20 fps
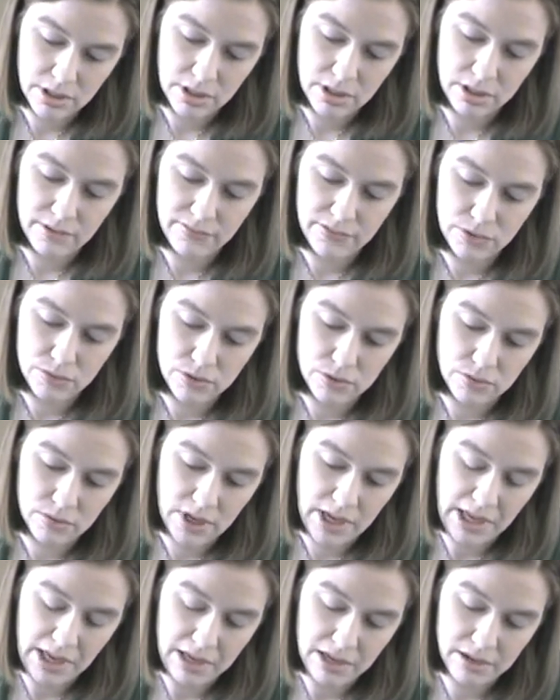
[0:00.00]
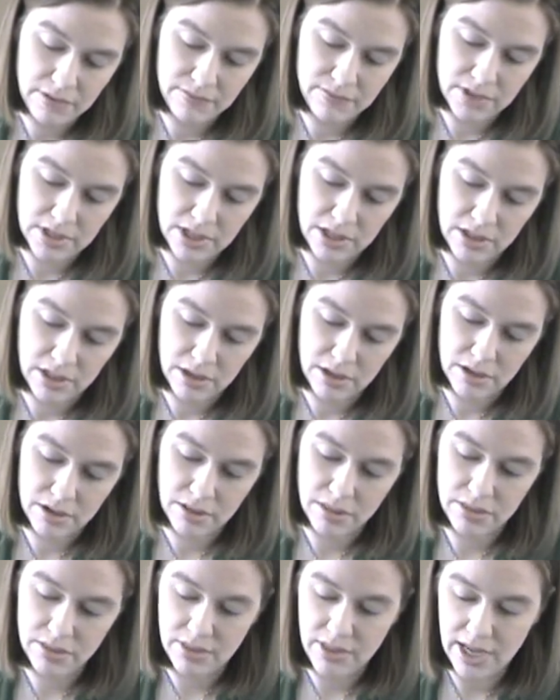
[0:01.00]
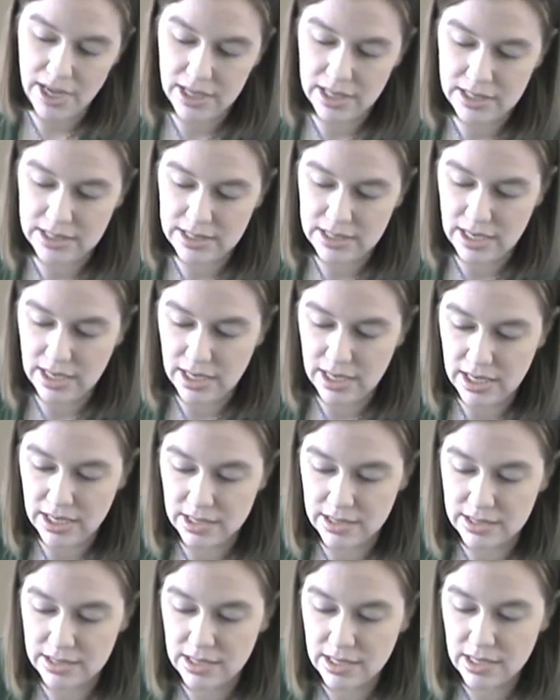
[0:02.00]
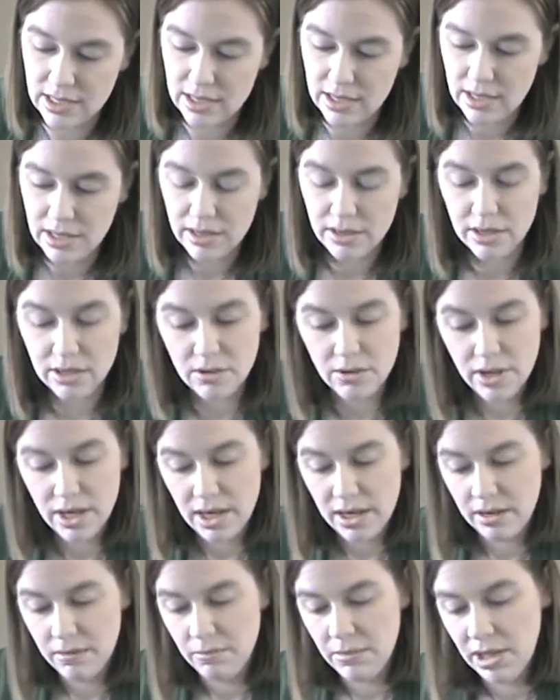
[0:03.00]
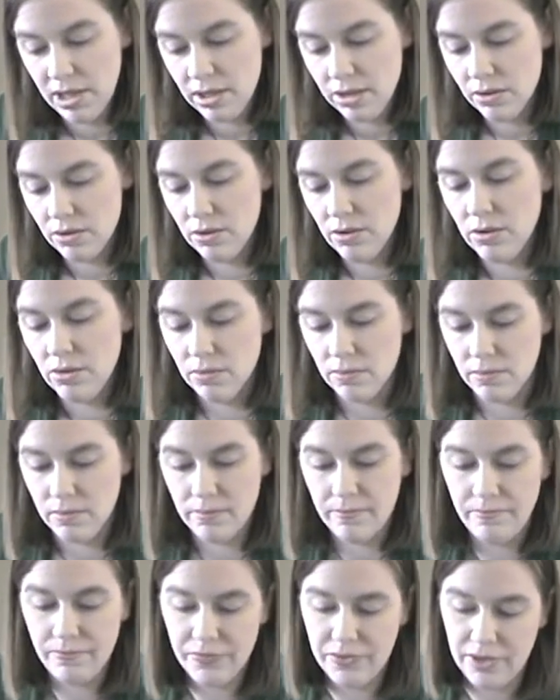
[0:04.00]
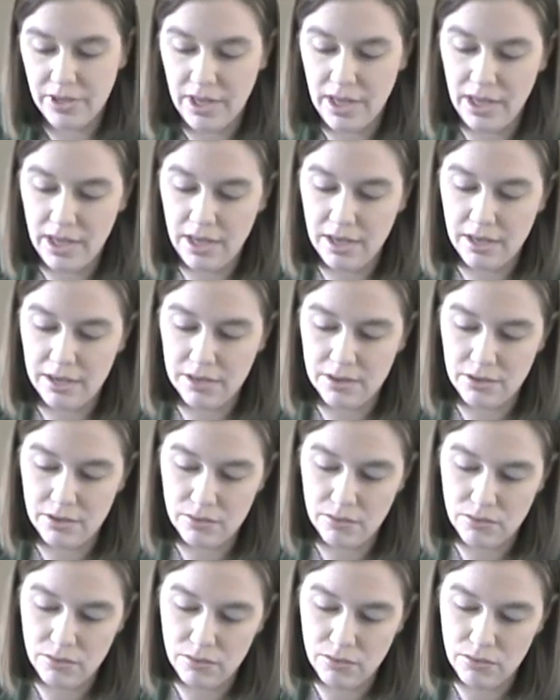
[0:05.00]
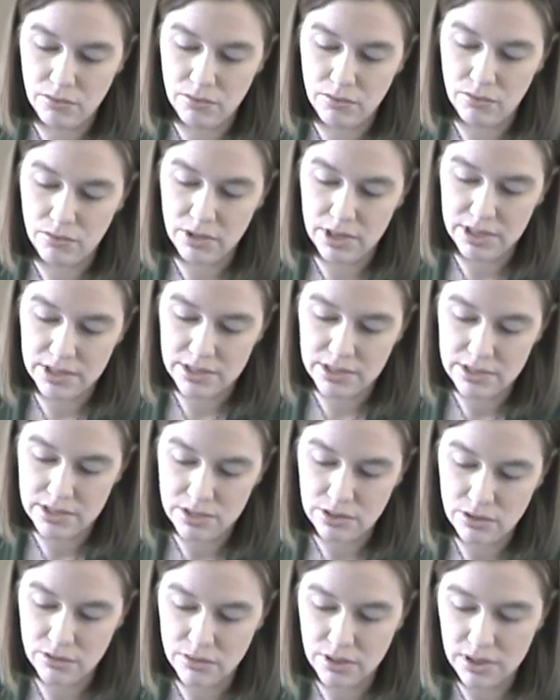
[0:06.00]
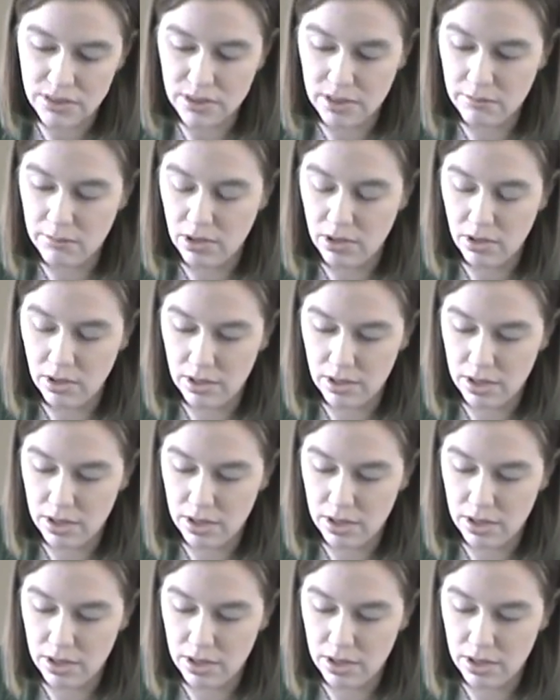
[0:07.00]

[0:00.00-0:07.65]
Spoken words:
If you don't have any that are that size, then go ahead and make your own. And once you get them all